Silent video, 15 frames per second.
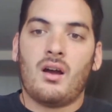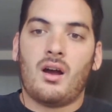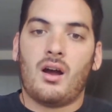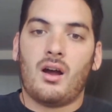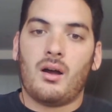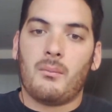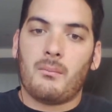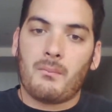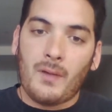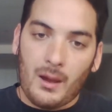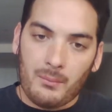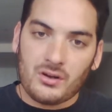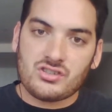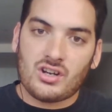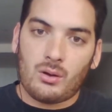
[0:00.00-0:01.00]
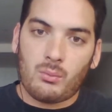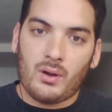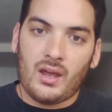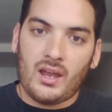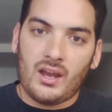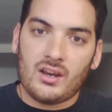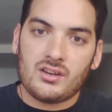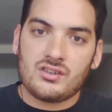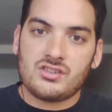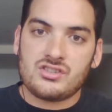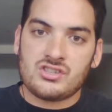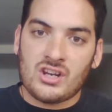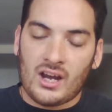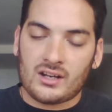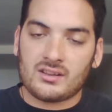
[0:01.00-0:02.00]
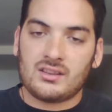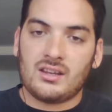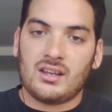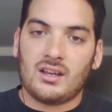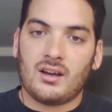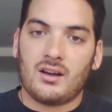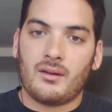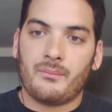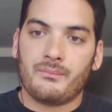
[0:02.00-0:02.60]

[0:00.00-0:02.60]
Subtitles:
how much I weigh, check the